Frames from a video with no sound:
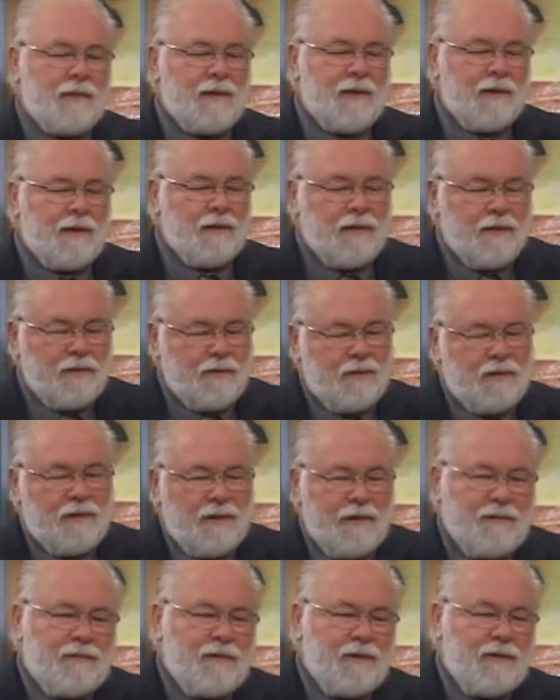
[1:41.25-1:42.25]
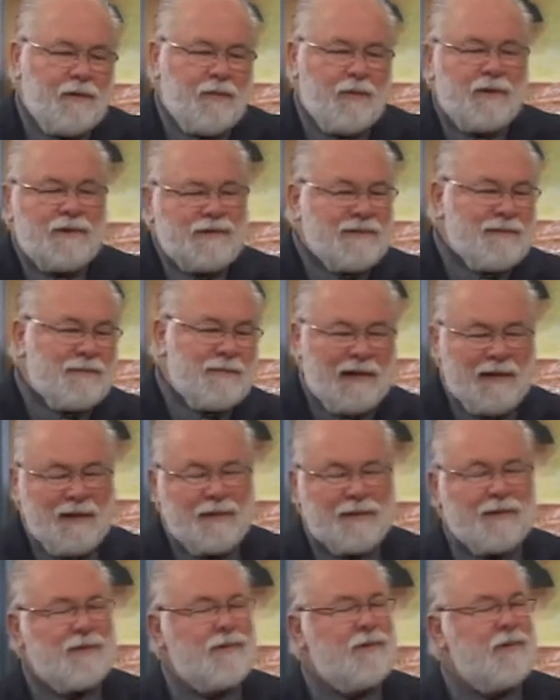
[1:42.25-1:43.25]
it, what does it
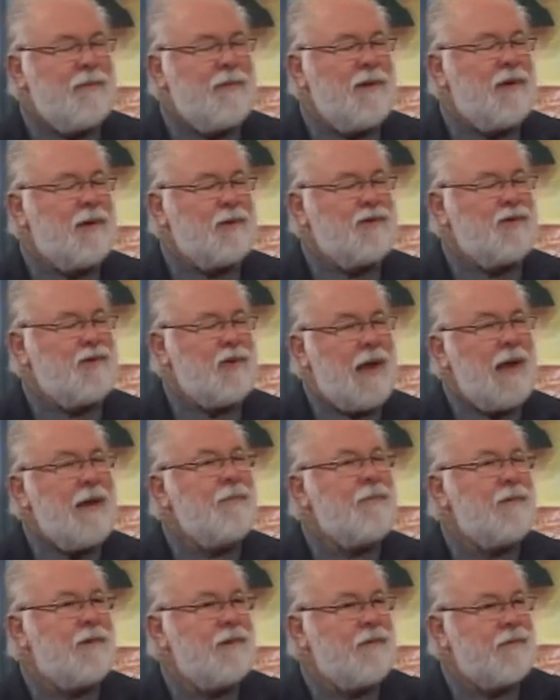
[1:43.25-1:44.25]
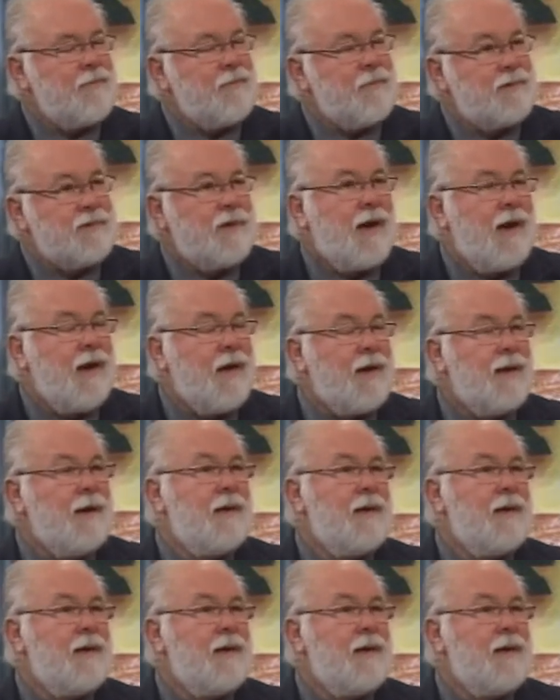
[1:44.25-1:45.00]
mean to be ashamed of the Messiah?